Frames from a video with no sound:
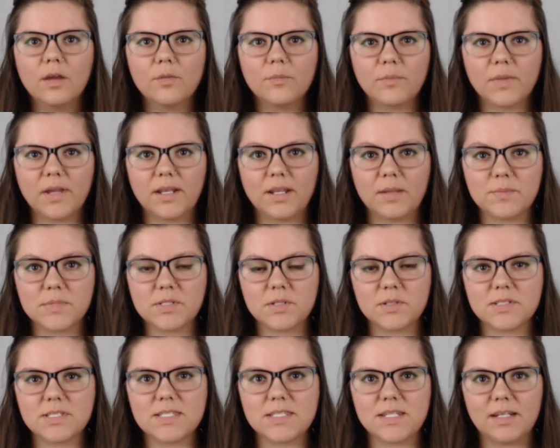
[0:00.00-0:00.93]
My name's
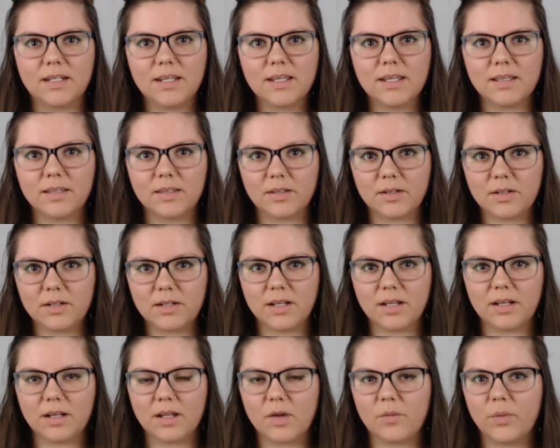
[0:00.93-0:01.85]
Christina Hillard
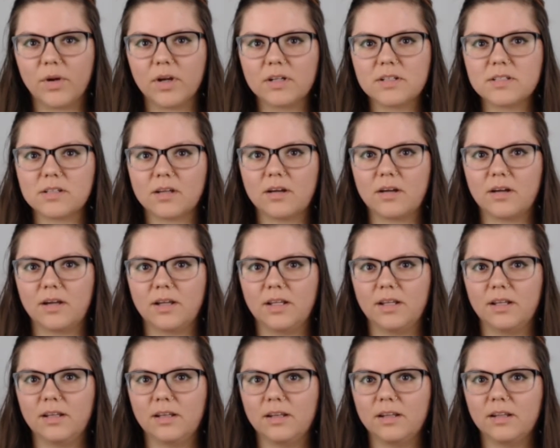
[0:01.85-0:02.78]
and I worked
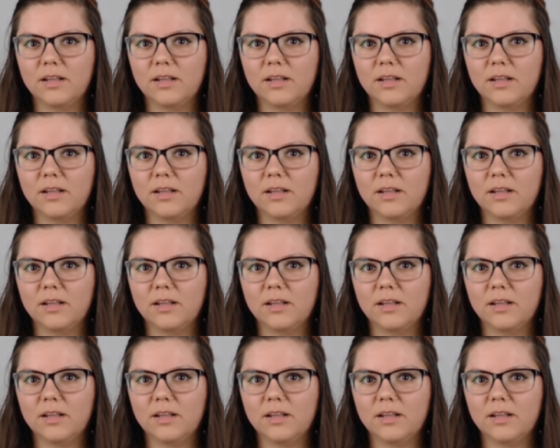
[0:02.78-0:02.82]
on